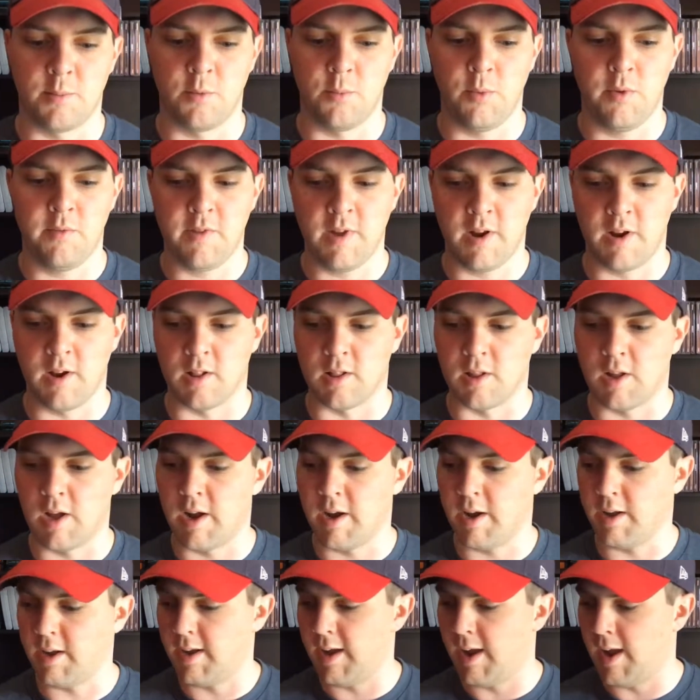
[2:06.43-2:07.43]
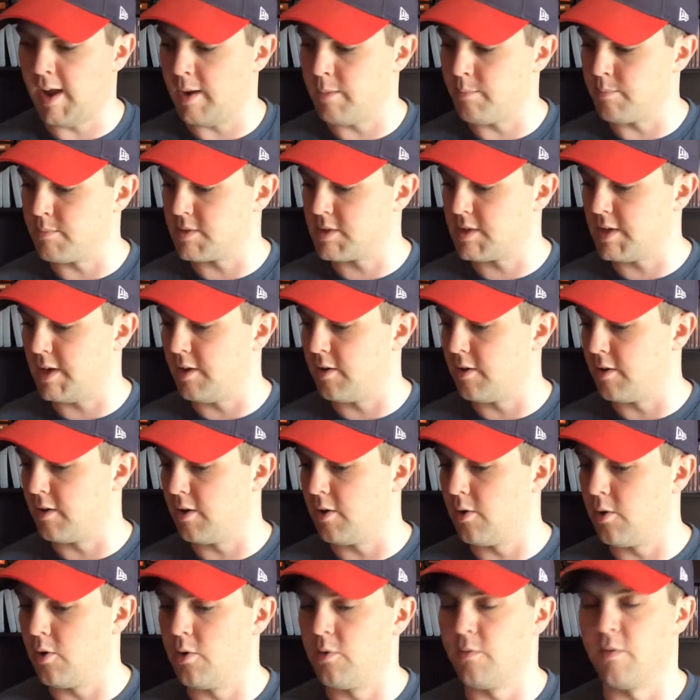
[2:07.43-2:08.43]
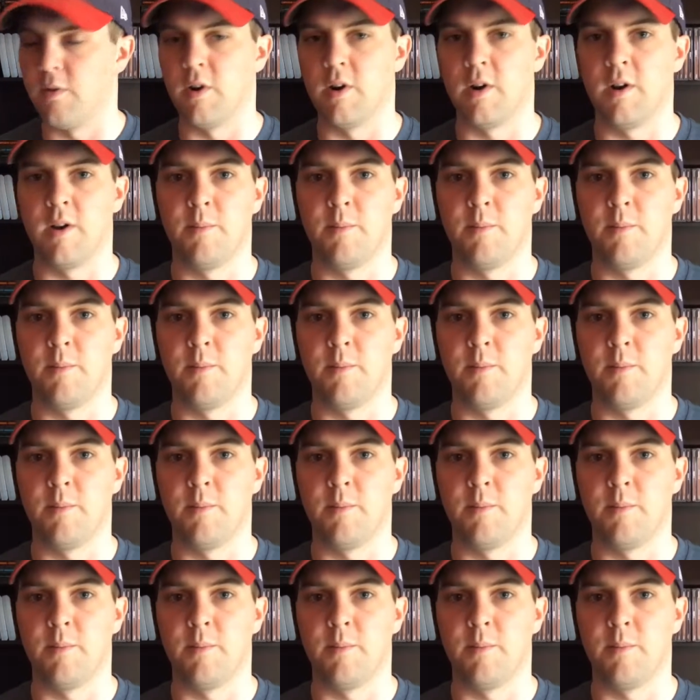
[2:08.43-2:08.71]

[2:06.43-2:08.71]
but we've got a lot of games here to go over.